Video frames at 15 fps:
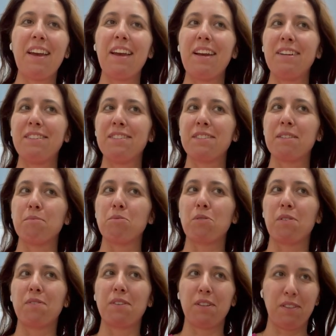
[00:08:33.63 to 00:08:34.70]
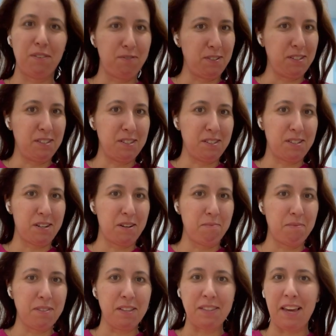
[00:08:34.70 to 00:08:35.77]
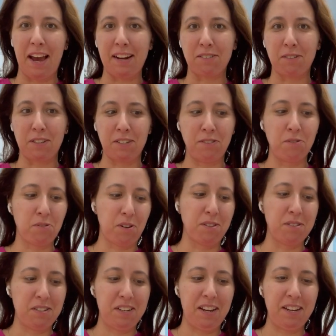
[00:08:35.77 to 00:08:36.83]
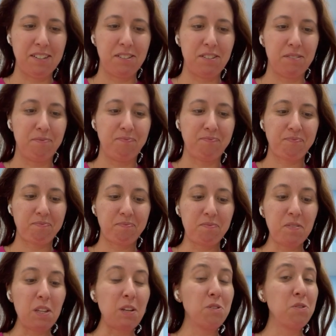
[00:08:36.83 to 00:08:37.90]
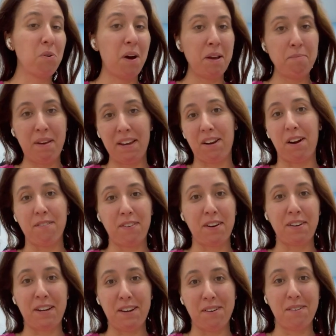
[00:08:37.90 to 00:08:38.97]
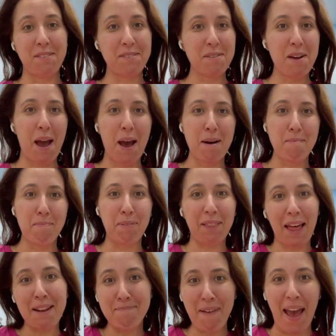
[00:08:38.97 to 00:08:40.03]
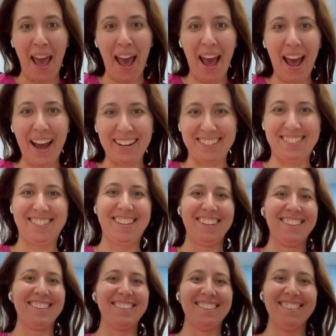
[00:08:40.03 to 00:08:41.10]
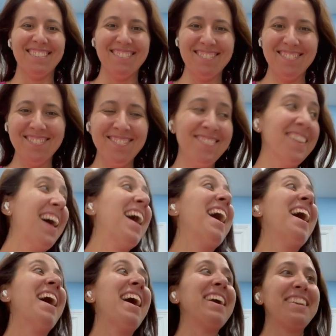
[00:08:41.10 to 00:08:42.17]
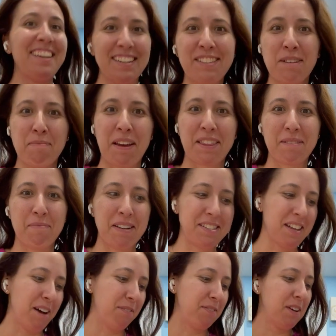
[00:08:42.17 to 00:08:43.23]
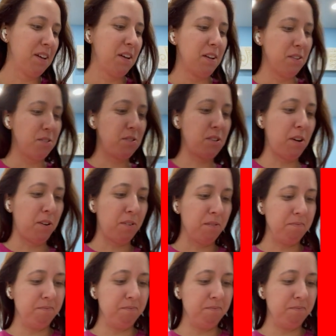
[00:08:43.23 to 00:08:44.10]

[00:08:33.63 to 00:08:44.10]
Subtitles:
into some sort of delivery system that the actor can use on stage. So I make our very own blood packs. Yes, I make them myself. So